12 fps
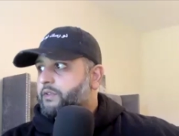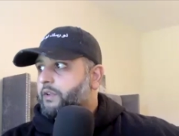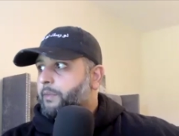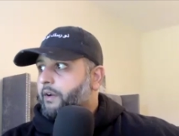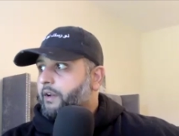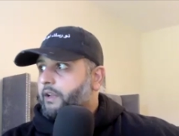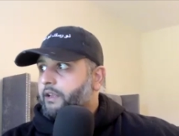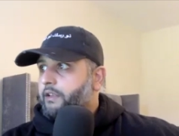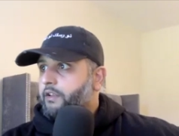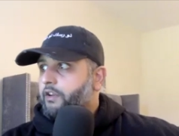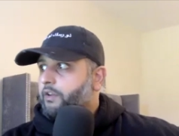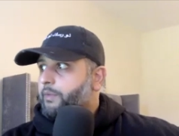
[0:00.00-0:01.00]
Apparently,
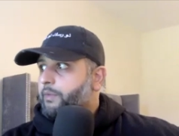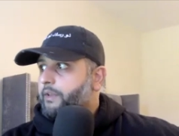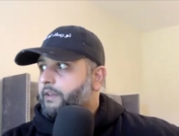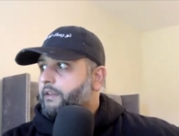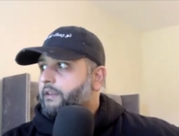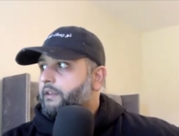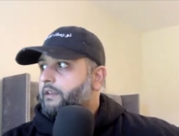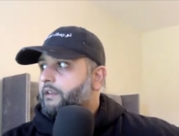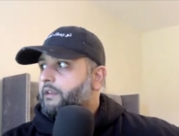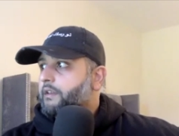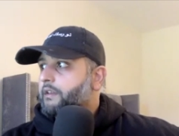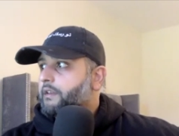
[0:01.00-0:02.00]
you know what I mean.
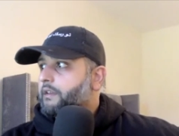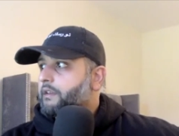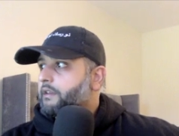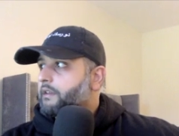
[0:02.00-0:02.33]
Mm.